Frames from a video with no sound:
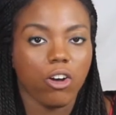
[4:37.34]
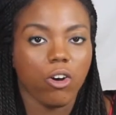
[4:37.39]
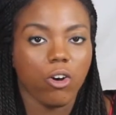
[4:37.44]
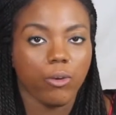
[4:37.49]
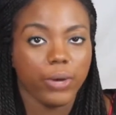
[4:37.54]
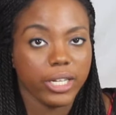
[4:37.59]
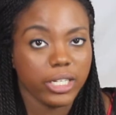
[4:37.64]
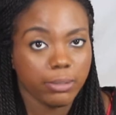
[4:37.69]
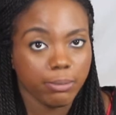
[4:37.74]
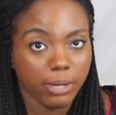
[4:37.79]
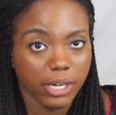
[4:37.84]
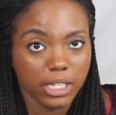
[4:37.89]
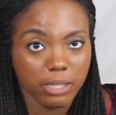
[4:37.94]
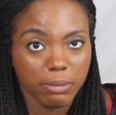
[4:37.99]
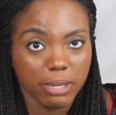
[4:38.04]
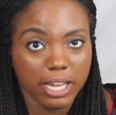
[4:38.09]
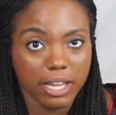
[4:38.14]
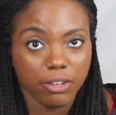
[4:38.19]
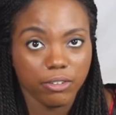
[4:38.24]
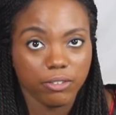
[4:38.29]
it always
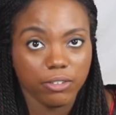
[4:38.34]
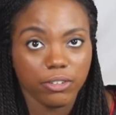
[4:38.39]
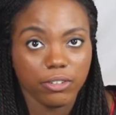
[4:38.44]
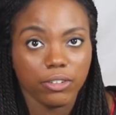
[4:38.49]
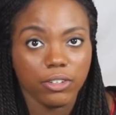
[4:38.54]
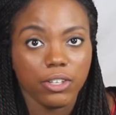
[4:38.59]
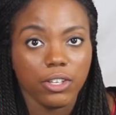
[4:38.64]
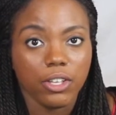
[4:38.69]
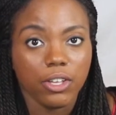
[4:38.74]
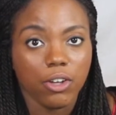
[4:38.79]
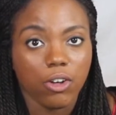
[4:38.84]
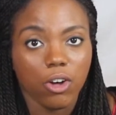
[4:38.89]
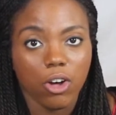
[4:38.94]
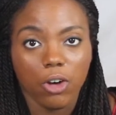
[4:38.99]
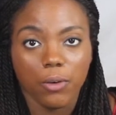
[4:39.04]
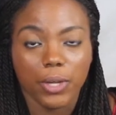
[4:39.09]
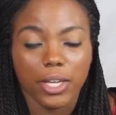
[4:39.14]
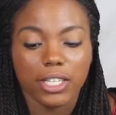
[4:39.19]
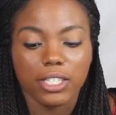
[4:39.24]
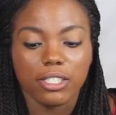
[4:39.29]
breaks me out.
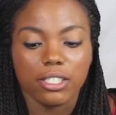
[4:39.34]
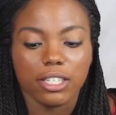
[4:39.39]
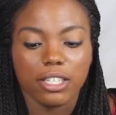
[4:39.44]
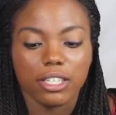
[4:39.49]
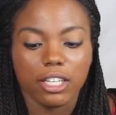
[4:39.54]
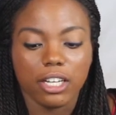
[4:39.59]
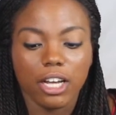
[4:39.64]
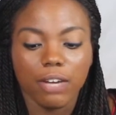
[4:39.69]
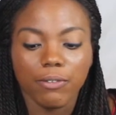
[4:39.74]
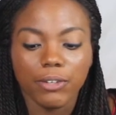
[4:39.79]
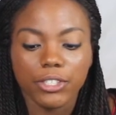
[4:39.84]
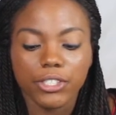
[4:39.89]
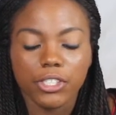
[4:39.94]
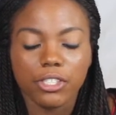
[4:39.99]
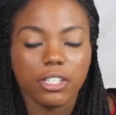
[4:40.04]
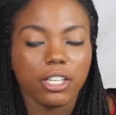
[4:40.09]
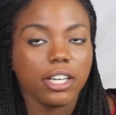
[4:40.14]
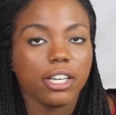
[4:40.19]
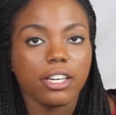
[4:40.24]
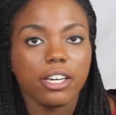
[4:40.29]
Always. Like the
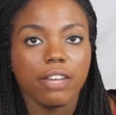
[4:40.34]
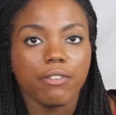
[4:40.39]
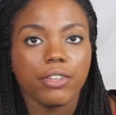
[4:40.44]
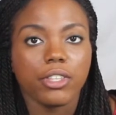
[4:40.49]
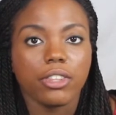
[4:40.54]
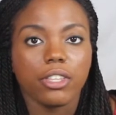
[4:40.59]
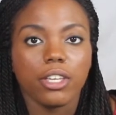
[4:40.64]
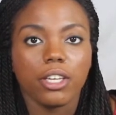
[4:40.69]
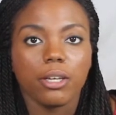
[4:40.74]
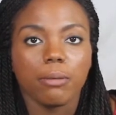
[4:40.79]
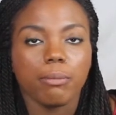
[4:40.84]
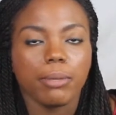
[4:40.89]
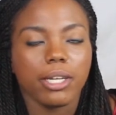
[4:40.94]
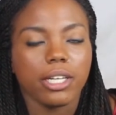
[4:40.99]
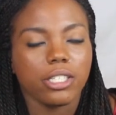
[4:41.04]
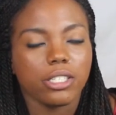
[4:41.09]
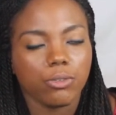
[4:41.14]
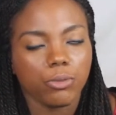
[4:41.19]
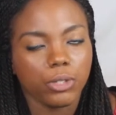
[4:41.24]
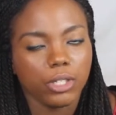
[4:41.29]
coverage is good and
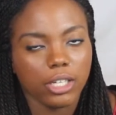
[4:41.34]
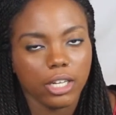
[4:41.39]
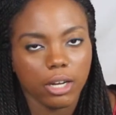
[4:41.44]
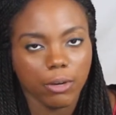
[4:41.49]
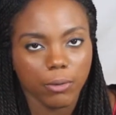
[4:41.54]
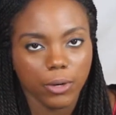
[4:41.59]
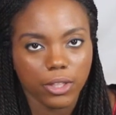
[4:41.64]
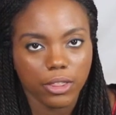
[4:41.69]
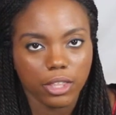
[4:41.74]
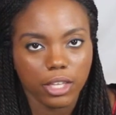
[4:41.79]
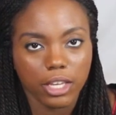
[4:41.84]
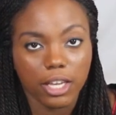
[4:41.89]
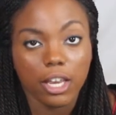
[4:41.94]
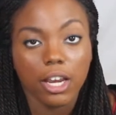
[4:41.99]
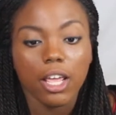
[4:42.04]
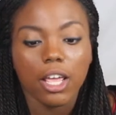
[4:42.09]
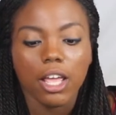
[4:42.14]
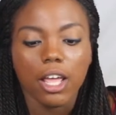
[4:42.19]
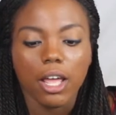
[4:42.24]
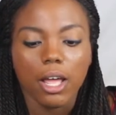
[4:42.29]
everything, but it's really not worth
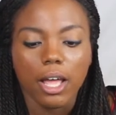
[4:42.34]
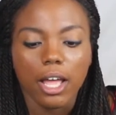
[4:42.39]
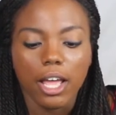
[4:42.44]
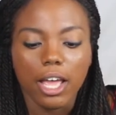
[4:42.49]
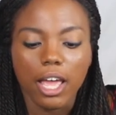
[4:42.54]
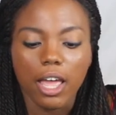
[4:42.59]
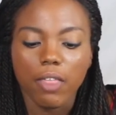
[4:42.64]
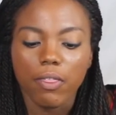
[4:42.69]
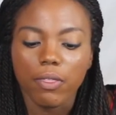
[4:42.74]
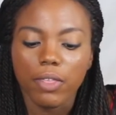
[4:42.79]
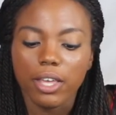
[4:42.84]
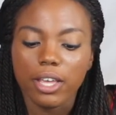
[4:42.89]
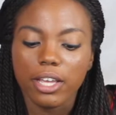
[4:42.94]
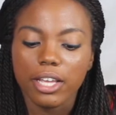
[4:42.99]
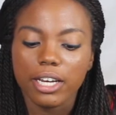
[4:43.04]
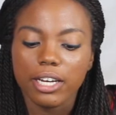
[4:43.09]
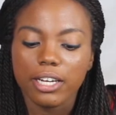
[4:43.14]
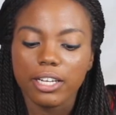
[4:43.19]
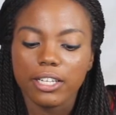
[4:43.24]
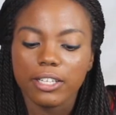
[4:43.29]
it.
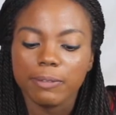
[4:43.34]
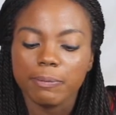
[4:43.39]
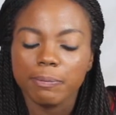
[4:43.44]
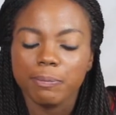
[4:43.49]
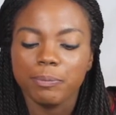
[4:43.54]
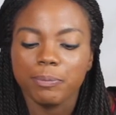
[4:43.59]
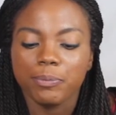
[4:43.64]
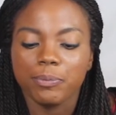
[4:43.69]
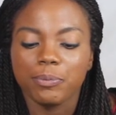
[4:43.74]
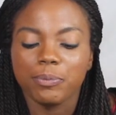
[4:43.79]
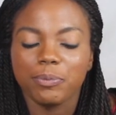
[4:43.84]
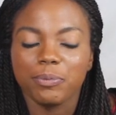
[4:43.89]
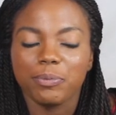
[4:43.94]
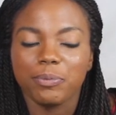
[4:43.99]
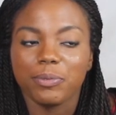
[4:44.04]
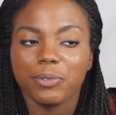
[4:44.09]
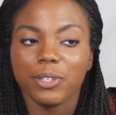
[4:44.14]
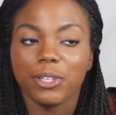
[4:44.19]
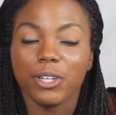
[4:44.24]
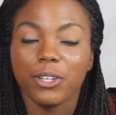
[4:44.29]
And then
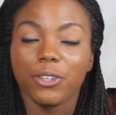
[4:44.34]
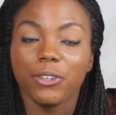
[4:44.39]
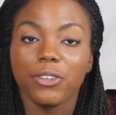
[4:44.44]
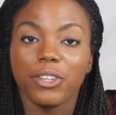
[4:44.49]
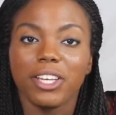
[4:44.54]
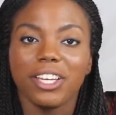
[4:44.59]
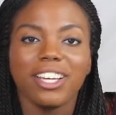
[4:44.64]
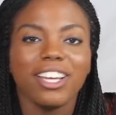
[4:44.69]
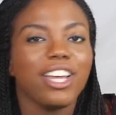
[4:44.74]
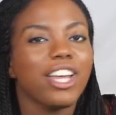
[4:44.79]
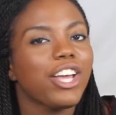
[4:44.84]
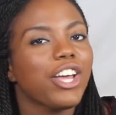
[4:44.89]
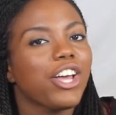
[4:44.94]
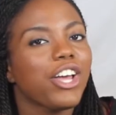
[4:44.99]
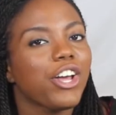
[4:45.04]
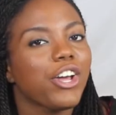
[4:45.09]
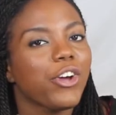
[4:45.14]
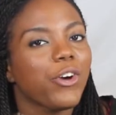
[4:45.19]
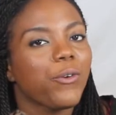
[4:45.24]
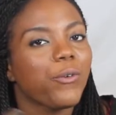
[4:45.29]
another thing,
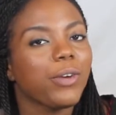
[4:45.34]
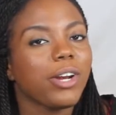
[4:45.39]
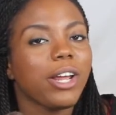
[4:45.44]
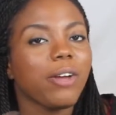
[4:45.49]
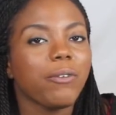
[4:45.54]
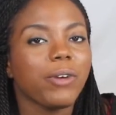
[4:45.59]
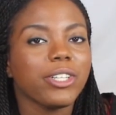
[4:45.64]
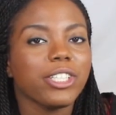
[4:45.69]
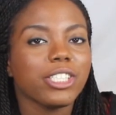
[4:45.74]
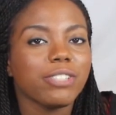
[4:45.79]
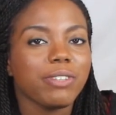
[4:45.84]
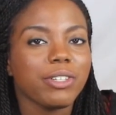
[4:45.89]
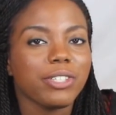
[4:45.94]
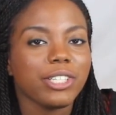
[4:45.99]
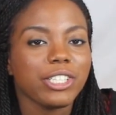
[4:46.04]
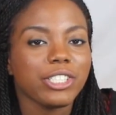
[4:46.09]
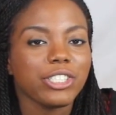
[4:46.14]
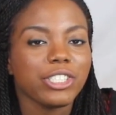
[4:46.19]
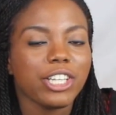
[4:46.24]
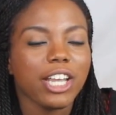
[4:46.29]
when I wear
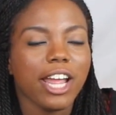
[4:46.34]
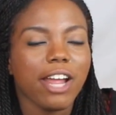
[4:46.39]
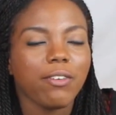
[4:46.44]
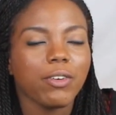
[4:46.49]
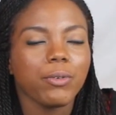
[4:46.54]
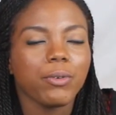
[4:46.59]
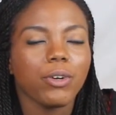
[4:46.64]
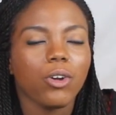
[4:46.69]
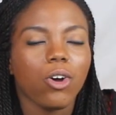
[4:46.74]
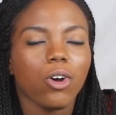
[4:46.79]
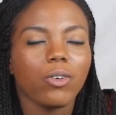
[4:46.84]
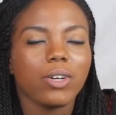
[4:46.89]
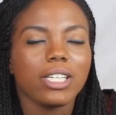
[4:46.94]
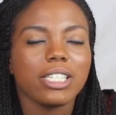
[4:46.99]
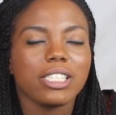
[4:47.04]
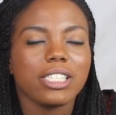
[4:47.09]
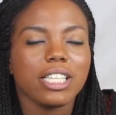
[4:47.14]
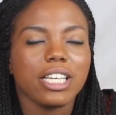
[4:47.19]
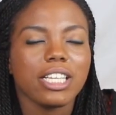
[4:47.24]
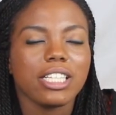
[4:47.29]
this foundation, everyone
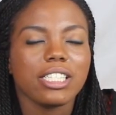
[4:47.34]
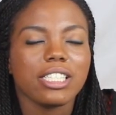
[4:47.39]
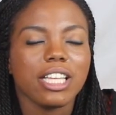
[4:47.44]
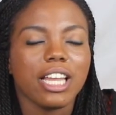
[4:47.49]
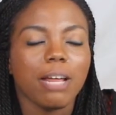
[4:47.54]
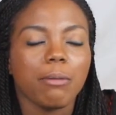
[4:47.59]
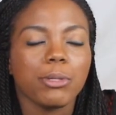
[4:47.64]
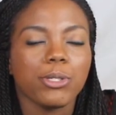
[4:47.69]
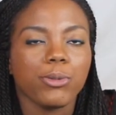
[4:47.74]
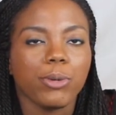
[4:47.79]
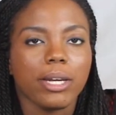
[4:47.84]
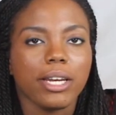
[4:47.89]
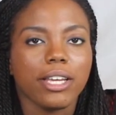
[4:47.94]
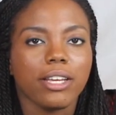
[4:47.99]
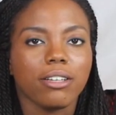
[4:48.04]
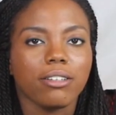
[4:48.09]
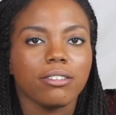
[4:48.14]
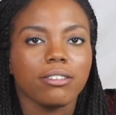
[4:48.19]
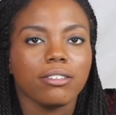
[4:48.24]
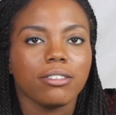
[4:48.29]
always thinks that I'm
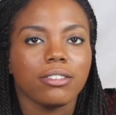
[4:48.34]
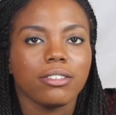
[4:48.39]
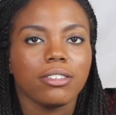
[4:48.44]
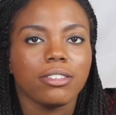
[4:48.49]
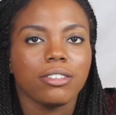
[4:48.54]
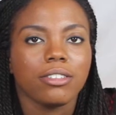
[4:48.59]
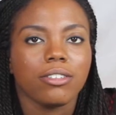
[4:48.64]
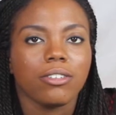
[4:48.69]
sweating